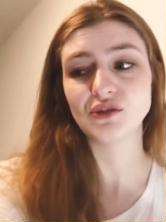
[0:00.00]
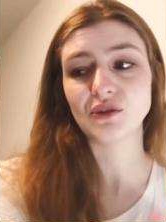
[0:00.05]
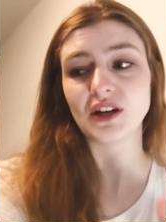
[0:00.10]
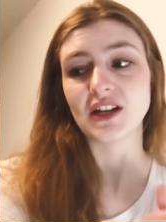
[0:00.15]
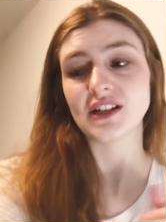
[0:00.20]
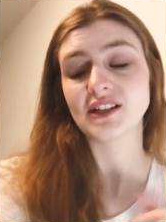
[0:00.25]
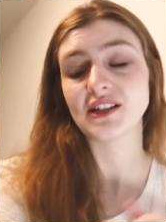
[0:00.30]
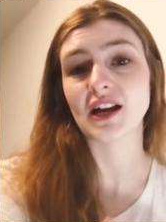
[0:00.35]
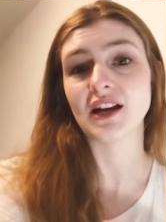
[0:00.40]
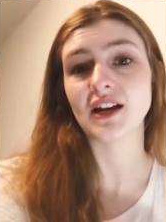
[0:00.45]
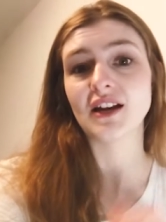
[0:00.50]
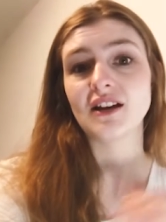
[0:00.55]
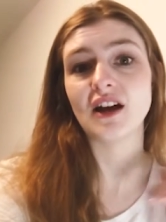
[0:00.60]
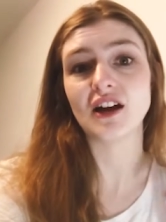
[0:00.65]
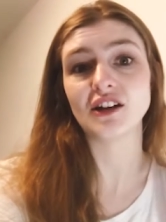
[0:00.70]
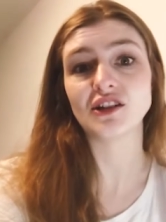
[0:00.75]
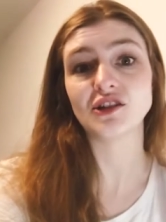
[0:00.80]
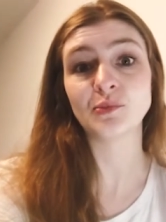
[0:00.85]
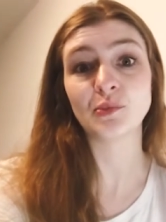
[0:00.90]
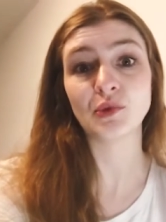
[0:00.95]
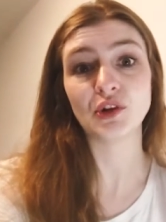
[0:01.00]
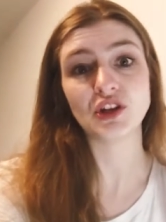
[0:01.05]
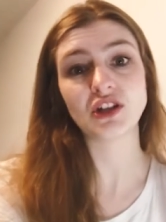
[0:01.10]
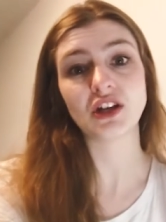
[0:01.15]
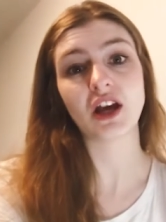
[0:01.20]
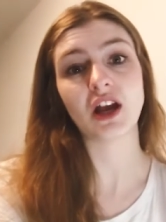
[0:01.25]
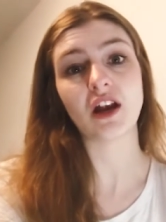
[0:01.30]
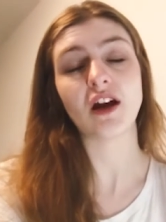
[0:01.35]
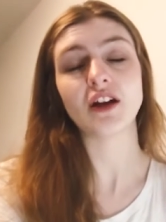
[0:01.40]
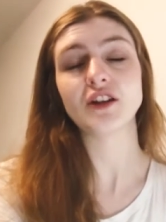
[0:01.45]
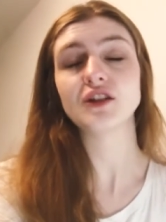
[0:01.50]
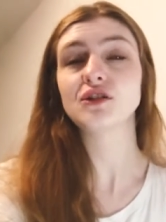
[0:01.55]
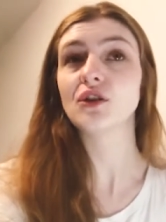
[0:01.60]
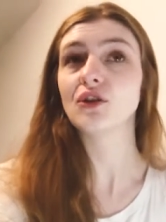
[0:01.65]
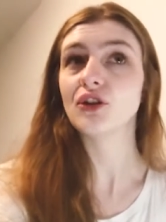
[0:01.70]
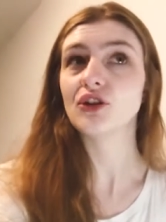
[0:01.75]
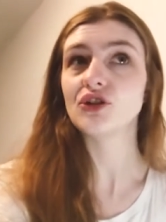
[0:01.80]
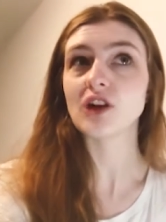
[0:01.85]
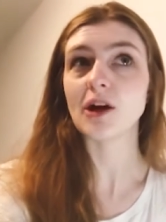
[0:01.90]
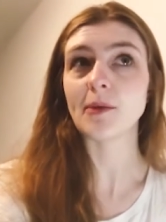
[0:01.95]
so I decided not to push it and not to
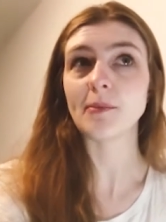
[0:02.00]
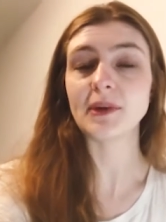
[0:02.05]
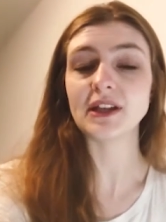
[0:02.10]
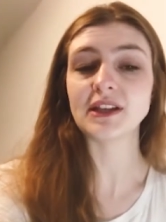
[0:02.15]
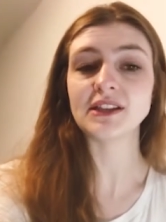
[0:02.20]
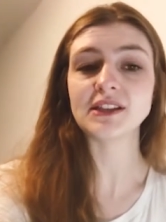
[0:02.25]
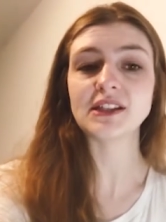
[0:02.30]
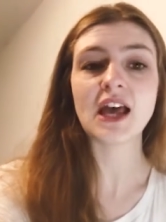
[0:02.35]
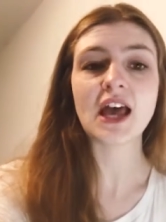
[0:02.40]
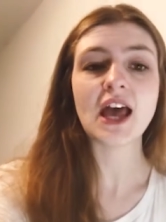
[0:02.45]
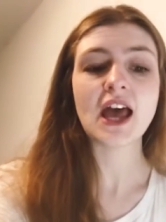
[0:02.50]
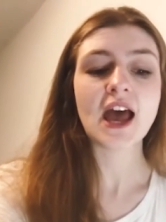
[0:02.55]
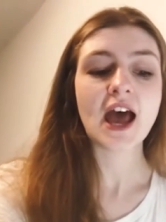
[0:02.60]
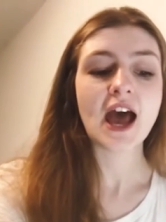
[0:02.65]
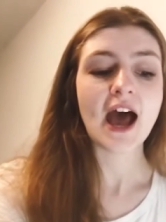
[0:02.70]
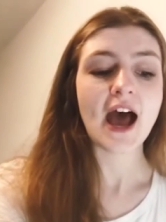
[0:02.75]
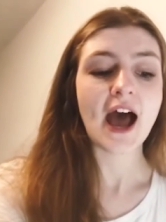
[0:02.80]
go to drop ins.